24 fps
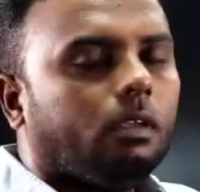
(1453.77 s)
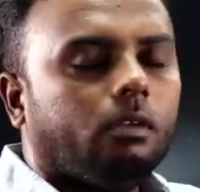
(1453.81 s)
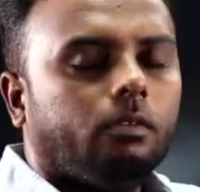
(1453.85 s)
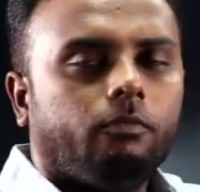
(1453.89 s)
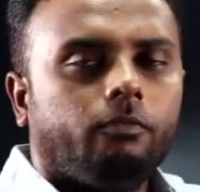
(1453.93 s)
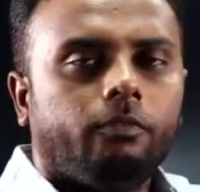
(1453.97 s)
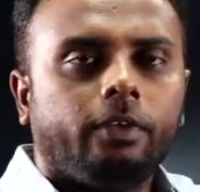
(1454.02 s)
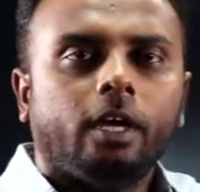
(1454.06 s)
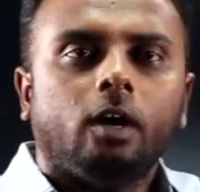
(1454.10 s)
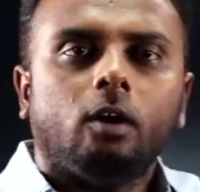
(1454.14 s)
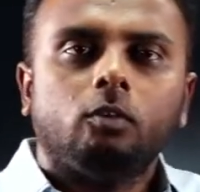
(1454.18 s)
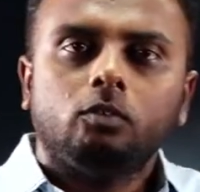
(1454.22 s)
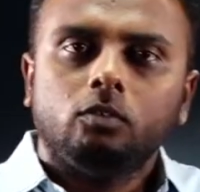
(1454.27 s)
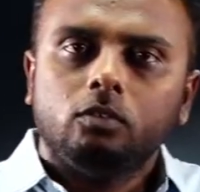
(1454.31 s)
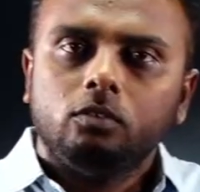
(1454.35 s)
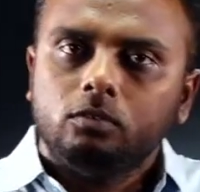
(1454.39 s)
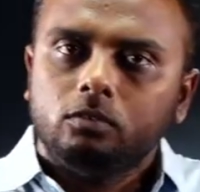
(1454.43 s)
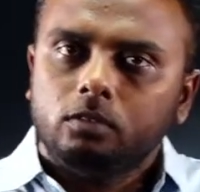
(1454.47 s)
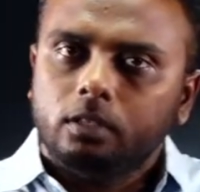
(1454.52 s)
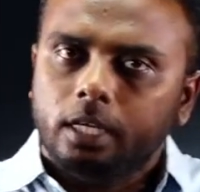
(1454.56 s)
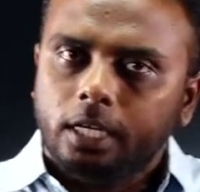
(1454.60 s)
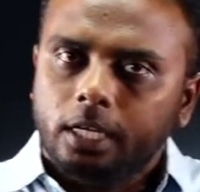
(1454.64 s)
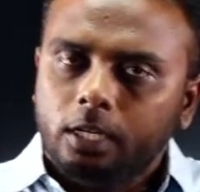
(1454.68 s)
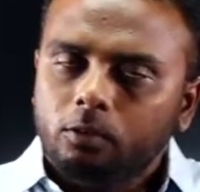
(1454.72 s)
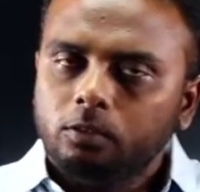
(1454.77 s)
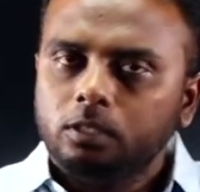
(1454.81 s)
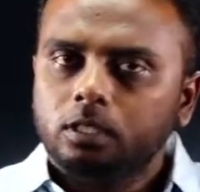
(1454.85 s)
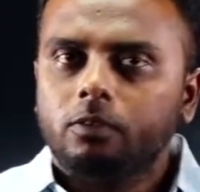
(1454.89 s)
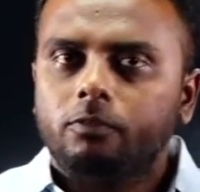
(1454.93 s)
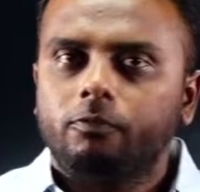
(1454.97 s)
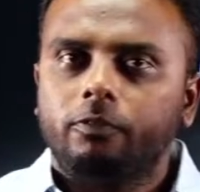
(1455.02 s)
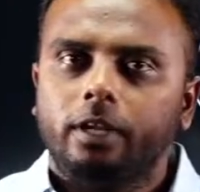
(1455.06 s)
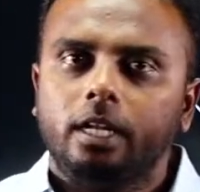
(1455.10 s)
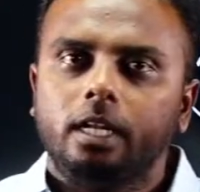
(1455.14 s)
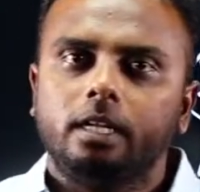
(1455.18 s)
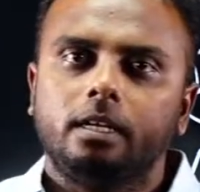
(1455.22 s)
we have to reduce the
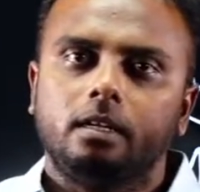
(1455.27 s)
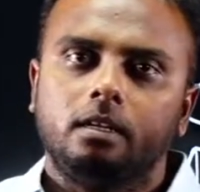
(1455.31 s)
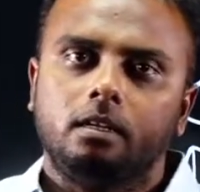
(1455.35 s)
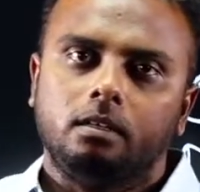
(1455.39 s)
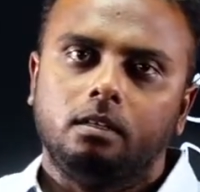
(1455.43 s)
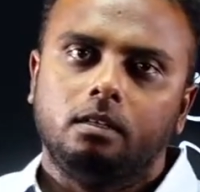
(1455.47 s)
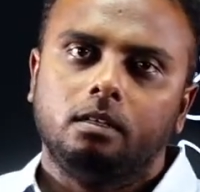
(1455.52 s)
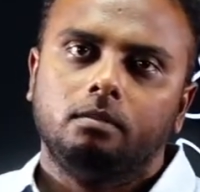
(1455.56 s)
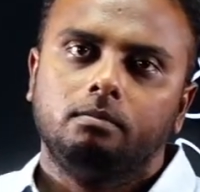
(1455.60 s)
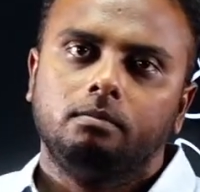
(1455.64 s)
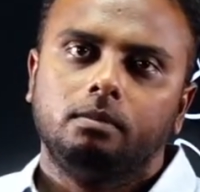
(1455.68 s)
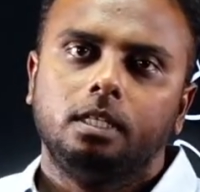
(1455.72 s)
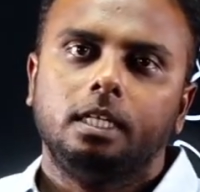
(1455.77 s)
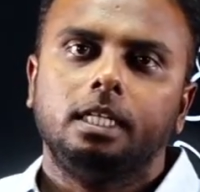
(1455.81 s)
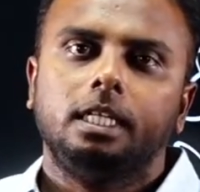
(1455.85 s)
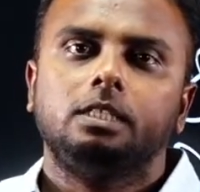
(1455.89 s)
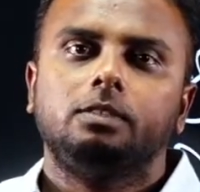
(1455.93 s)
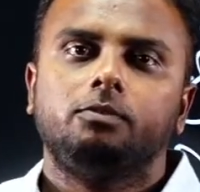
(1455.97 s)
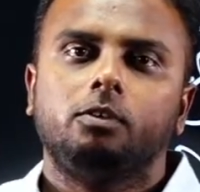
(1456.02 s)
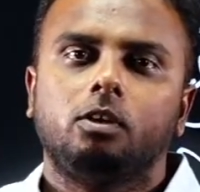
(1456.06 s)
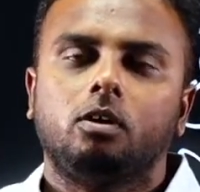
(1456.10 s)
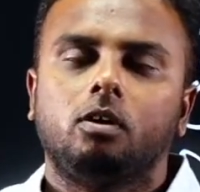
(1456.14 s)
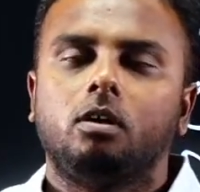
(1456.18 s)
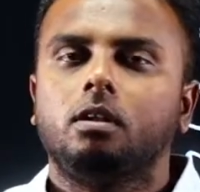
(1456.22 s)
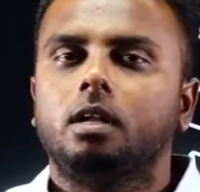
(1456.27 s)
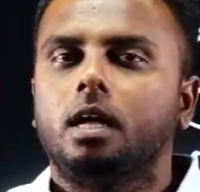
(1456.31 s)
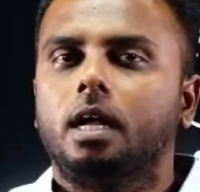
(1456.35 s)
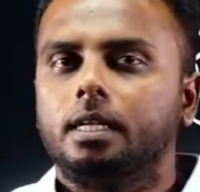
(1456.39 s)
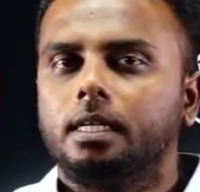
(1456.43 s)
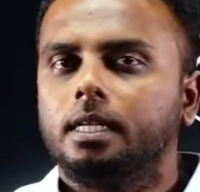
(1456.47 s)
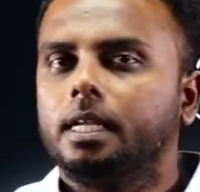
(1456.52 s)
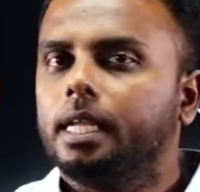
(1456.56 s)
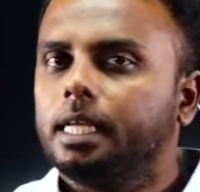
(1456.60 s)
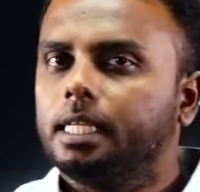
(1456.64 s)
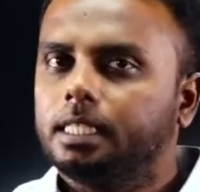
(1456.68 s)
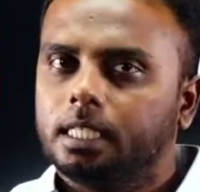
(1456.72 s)
field current, that is we call
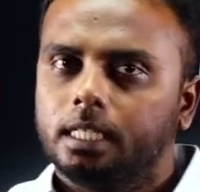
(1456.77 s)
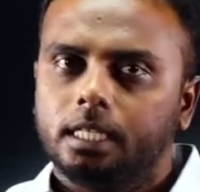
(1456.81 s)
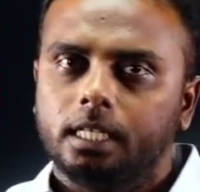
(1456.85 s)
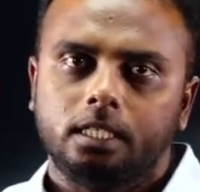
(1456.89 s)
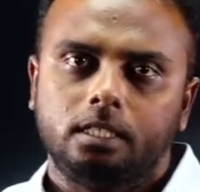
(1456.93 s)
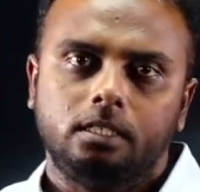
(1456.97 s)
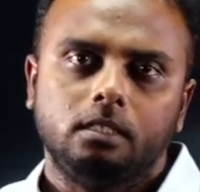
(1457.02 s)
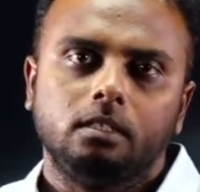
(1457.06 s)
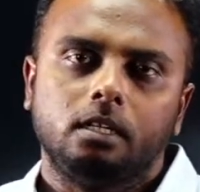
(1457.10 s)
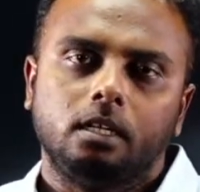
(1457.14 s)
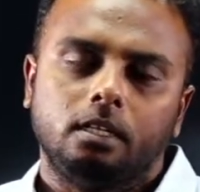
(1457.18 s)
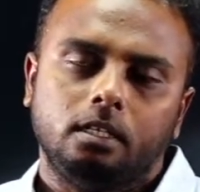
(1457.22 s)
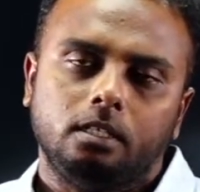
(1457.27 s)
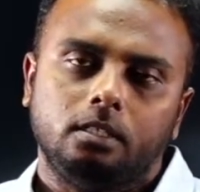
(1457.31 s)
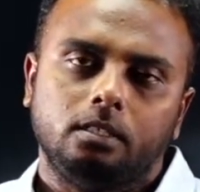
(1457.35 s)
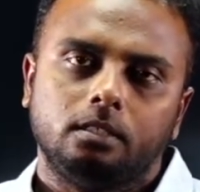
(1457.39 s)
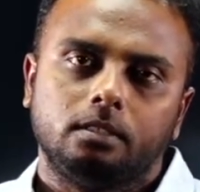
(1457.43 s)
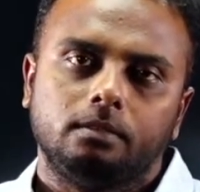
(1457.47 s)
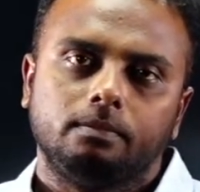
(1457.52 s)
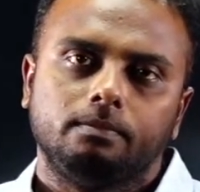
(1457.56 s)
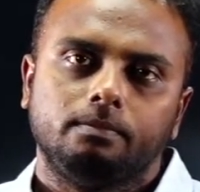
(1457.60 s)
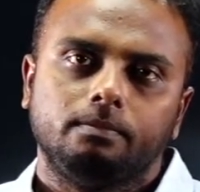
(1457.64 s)
under excitation condition.